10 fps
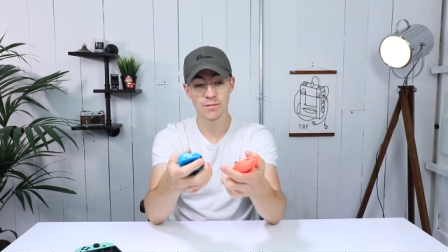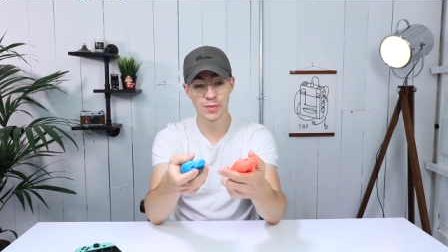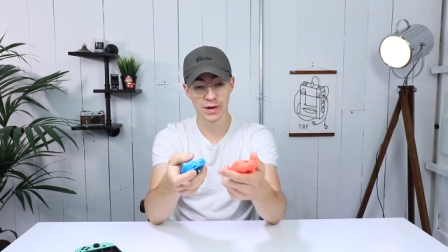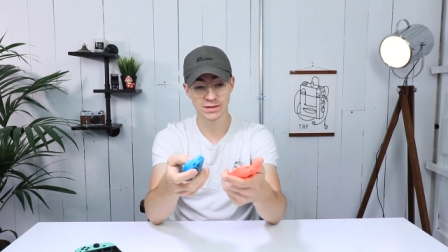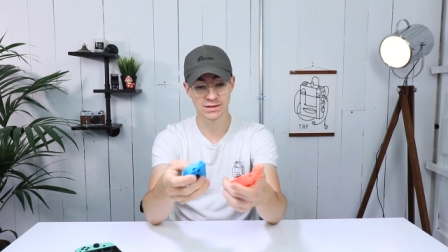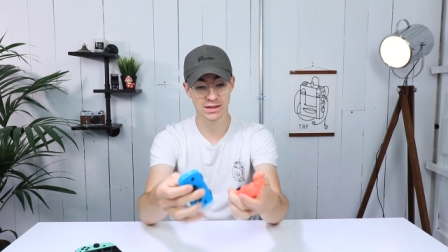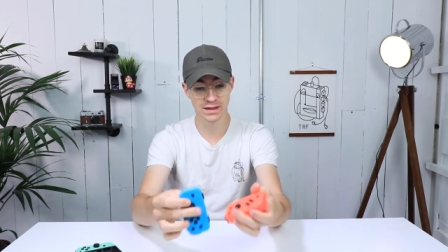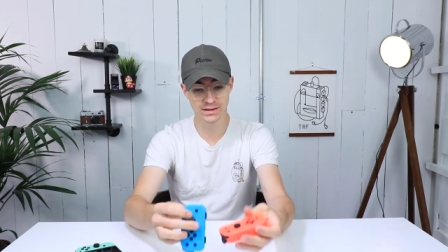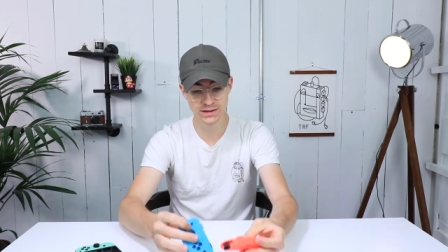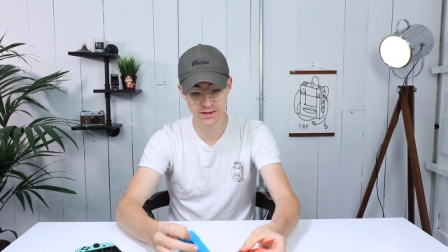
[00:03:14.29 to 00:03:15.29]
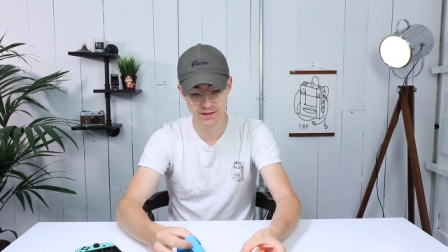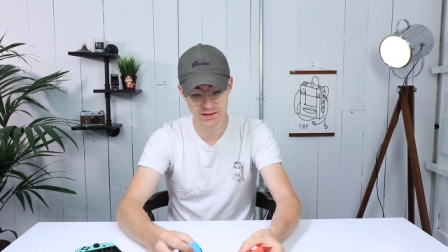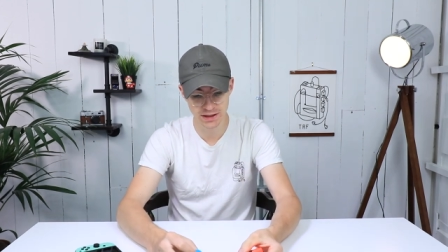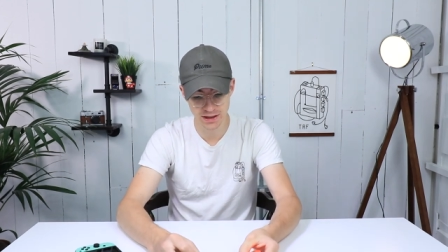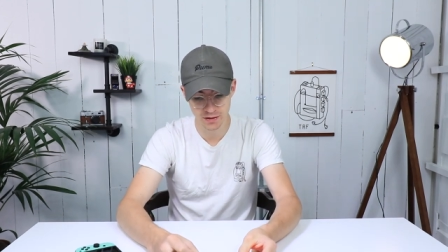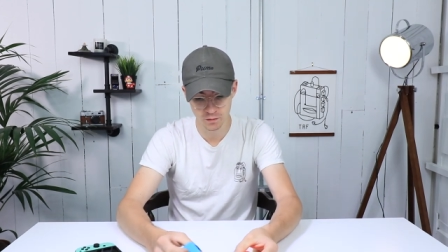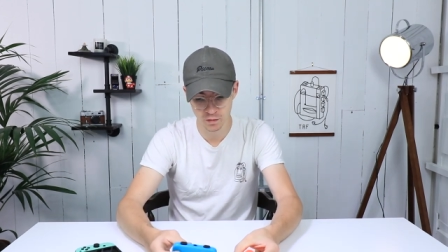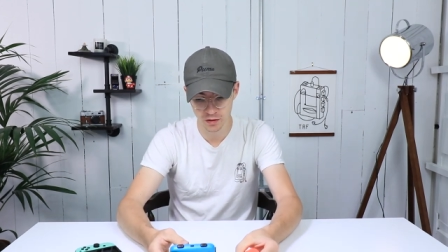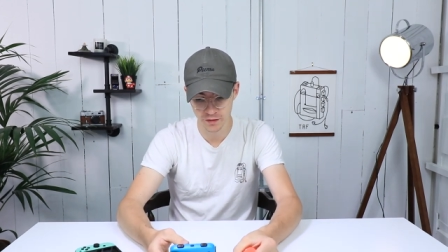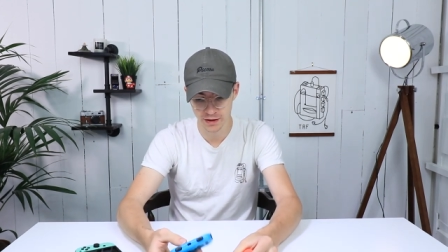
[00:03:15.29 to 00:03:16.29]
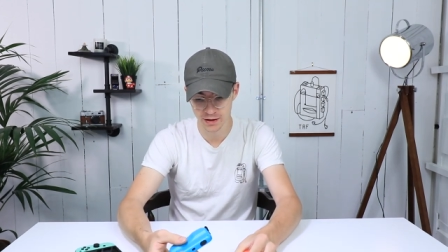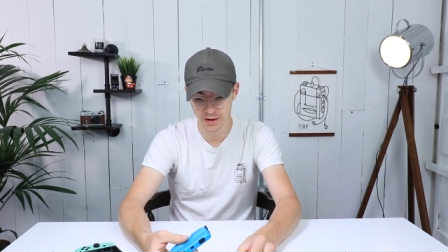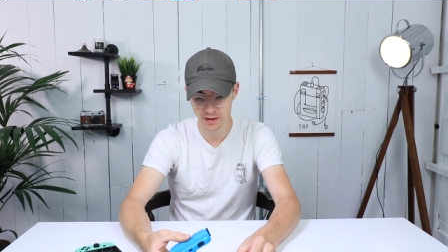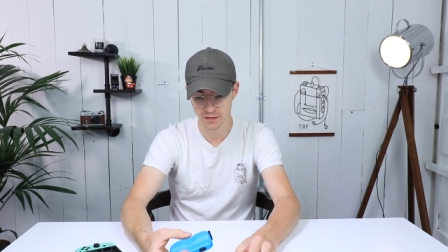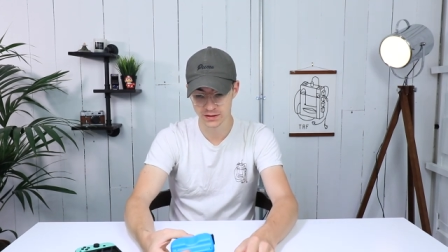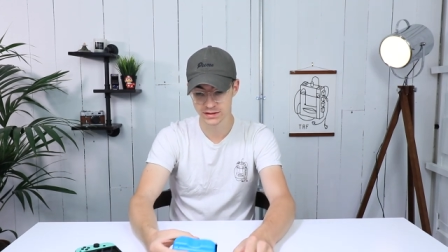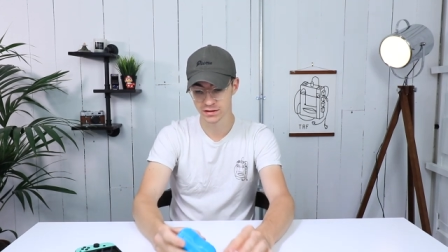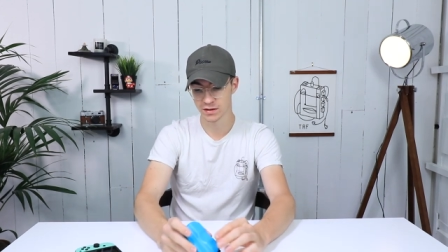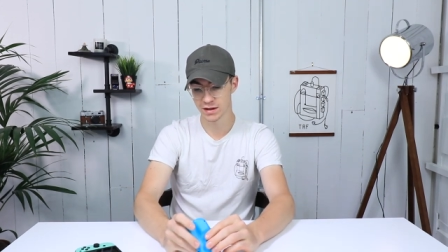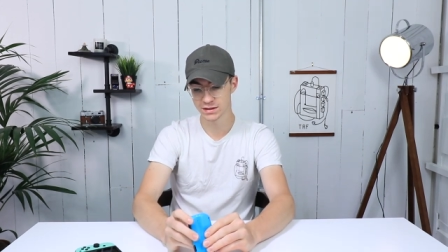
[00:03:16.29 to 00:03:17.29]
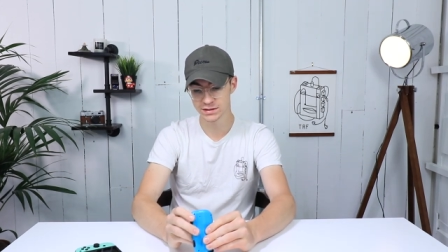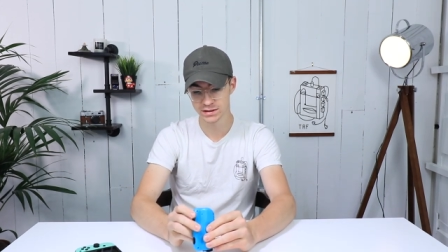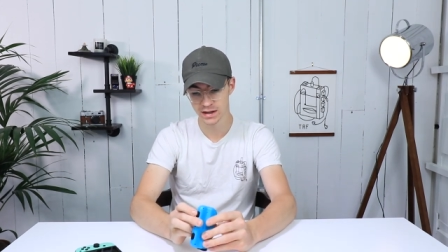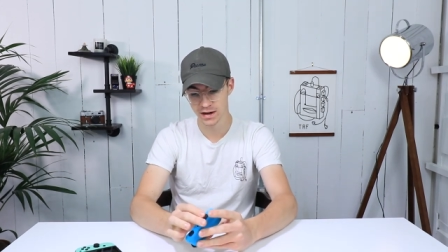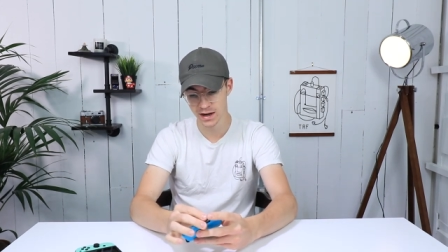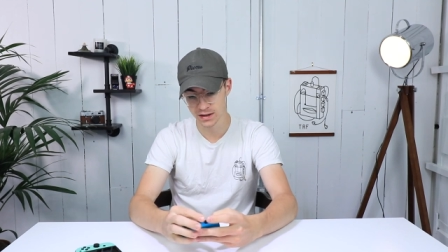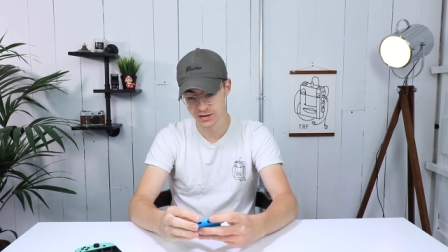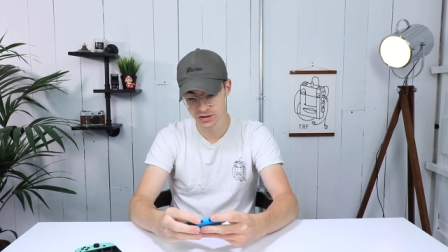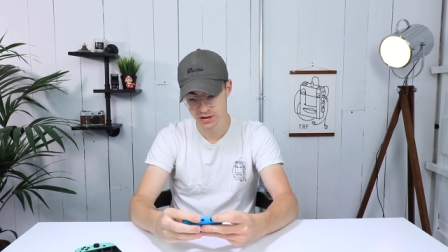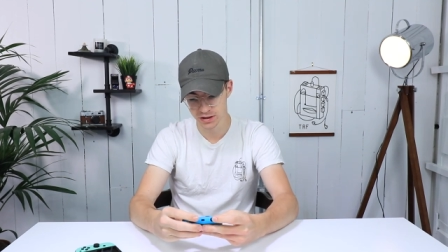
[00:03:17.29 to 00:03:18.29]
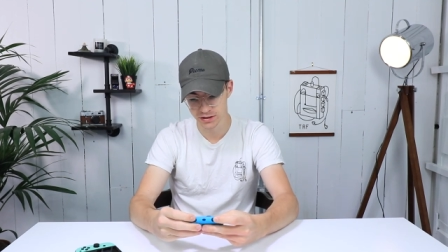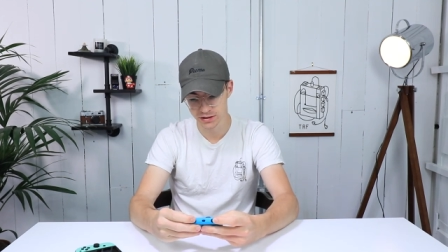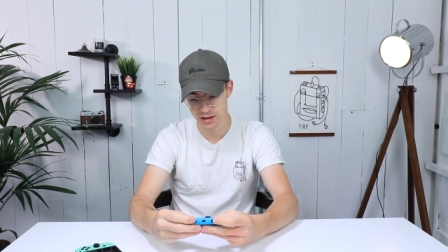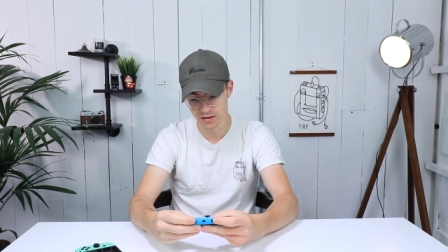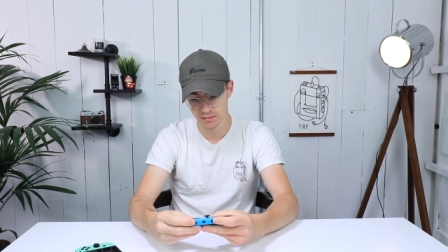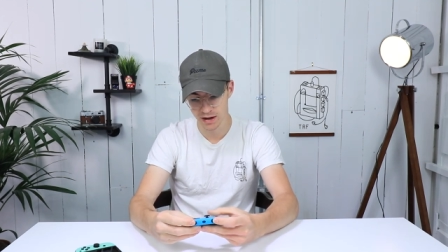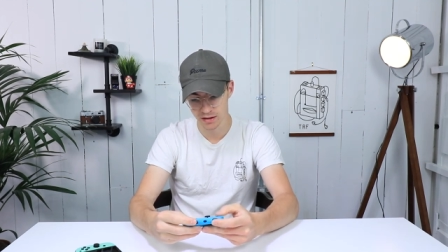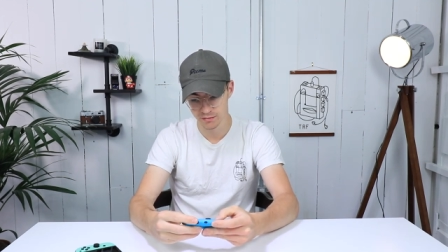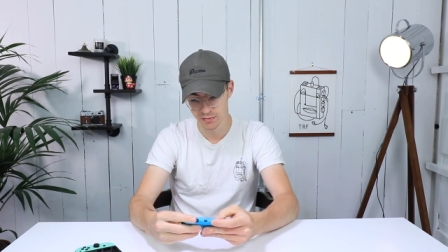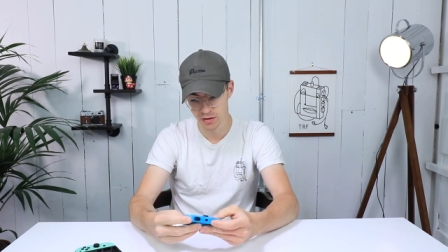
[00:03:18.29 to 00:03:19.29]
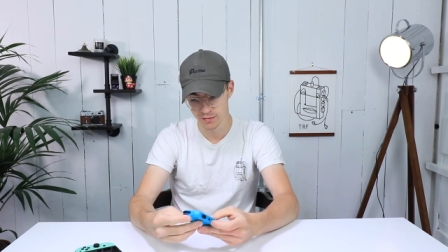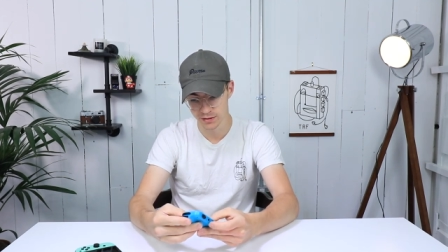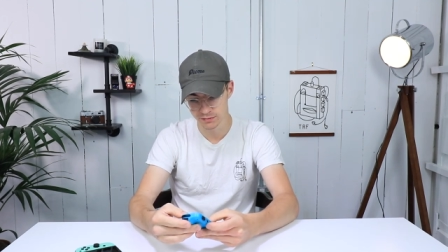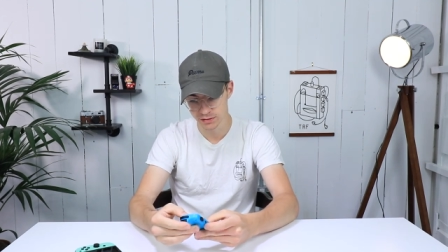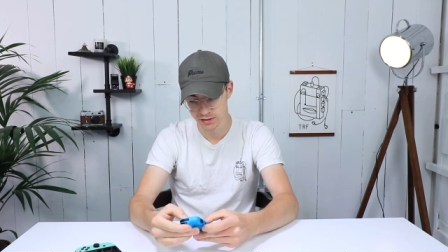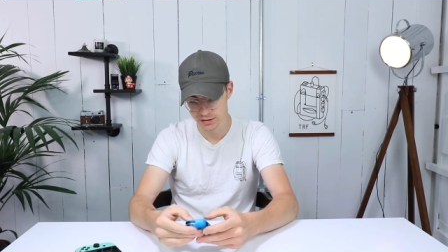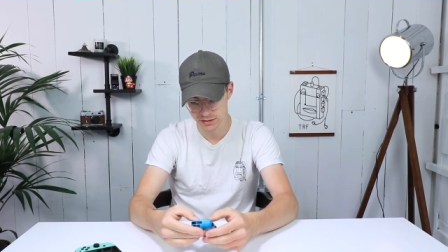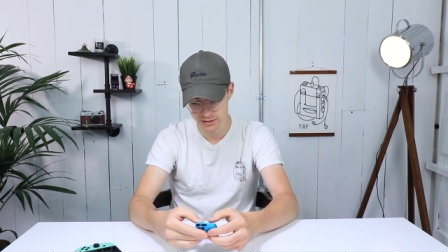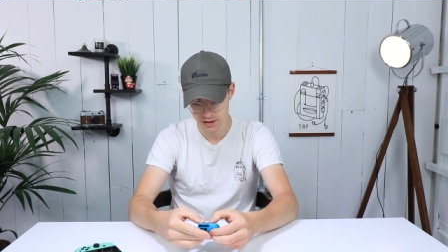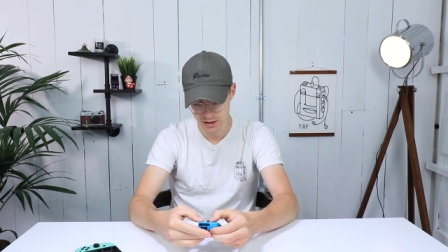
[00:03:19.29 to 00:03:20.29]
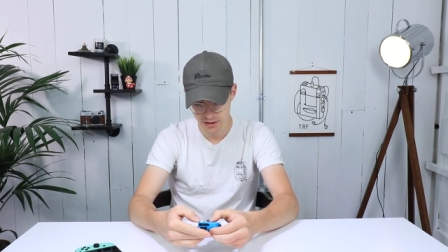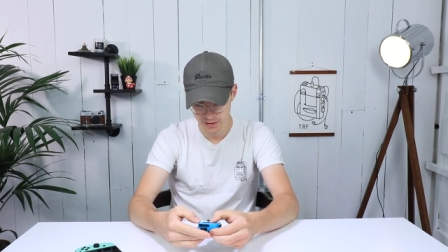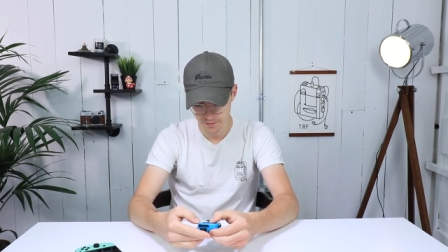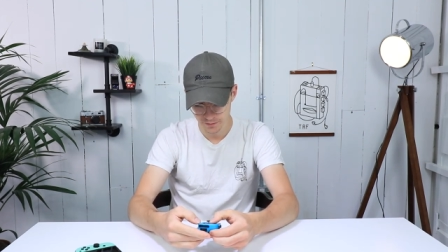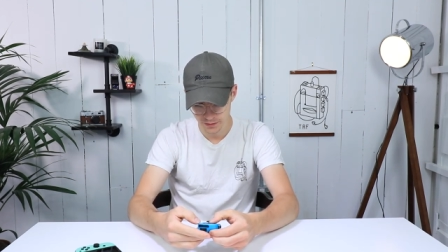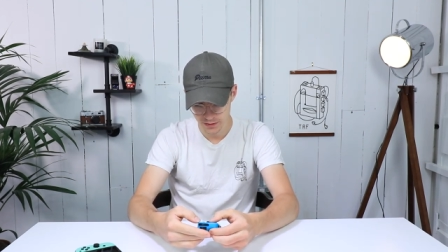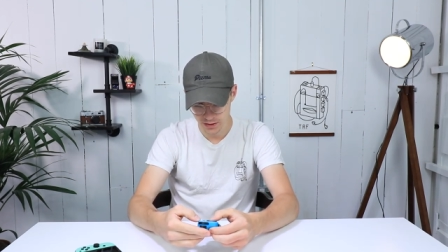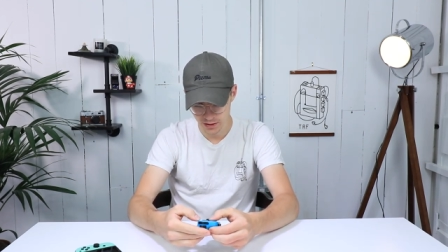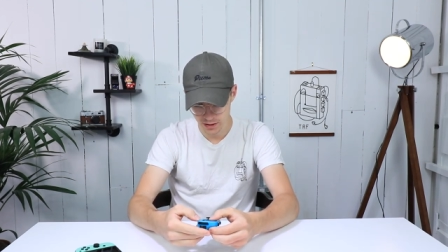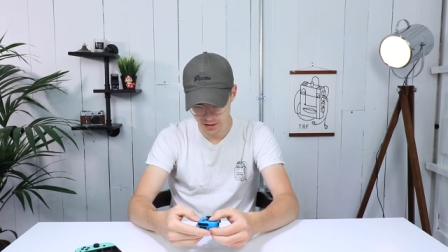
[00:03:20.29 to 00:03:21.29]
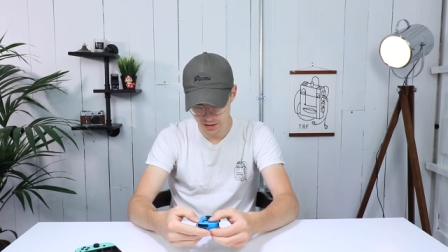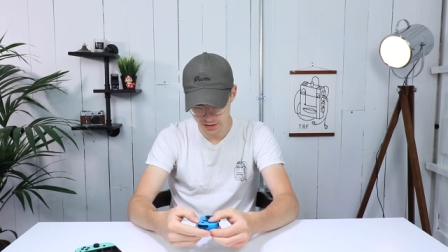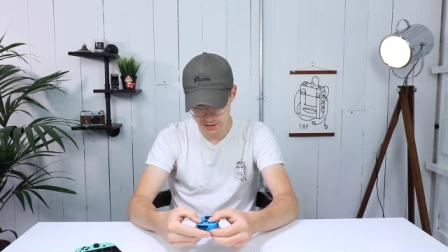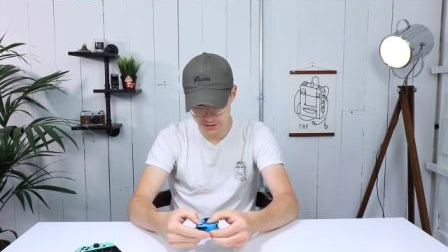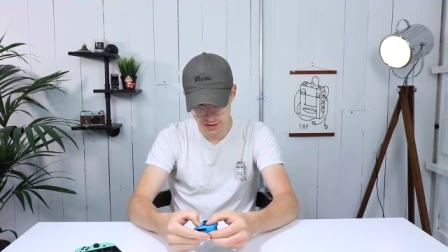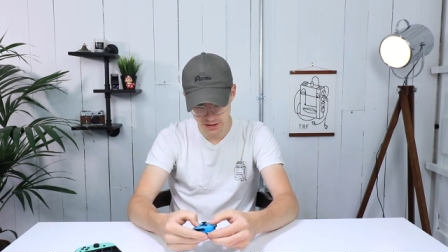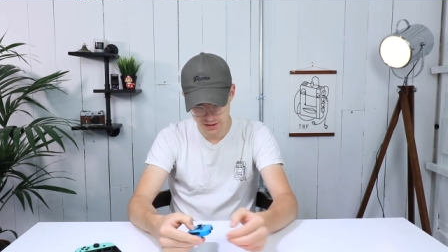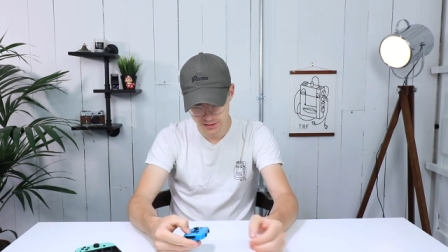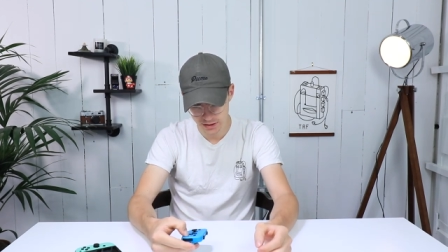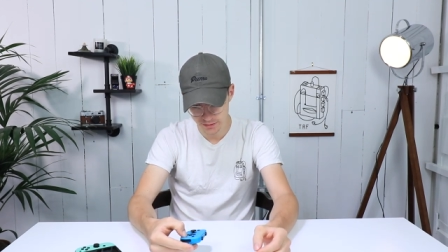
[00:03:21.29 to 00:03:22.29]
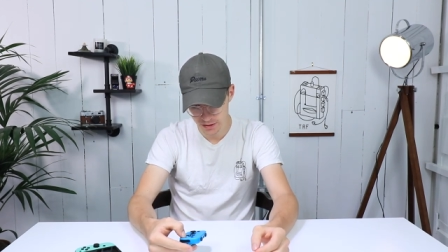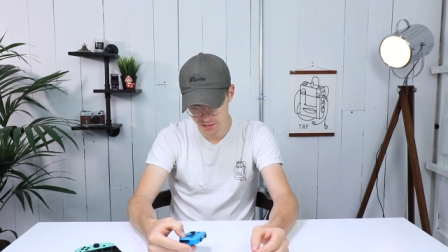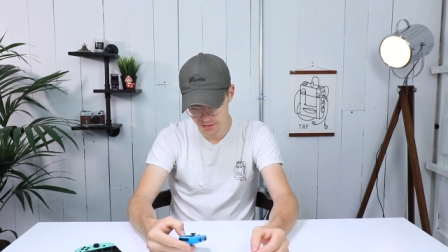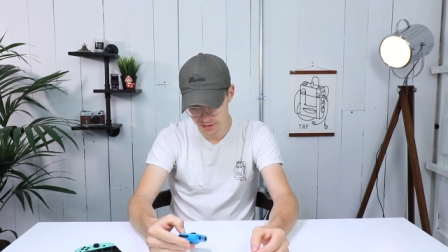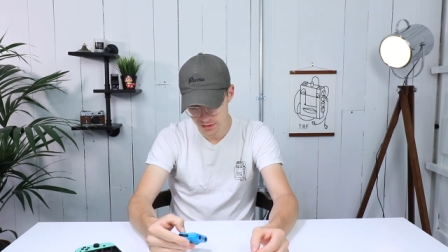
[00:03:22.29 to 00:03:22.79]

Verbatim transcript: but let's just see what they are like then. So is there any charge in them at the moment? Because, uh, let's see, is that the power button